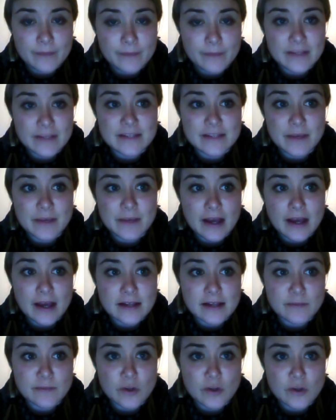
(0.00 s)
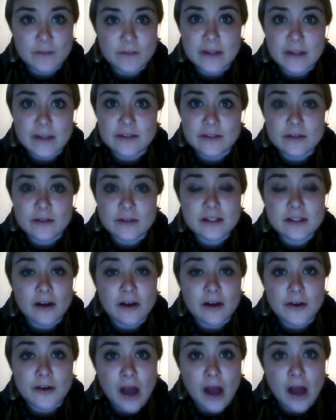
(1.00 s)
is because most of my students
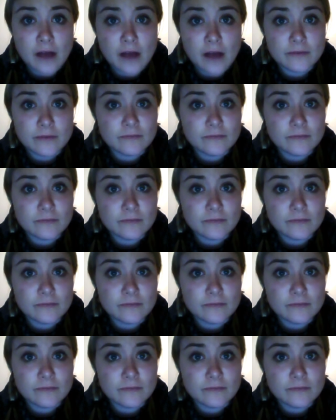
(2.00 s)
are not